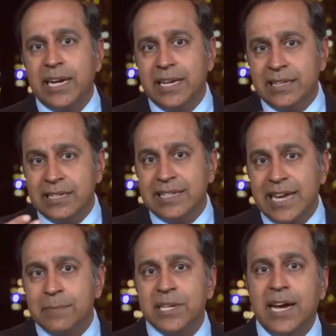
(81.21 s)
and at the
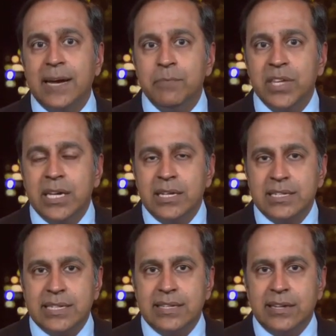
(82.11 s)
same time
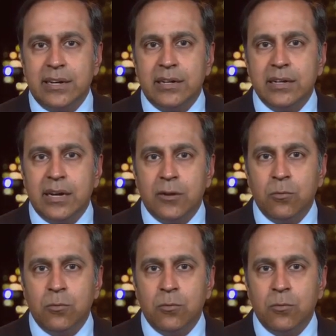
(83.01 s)
see their uh,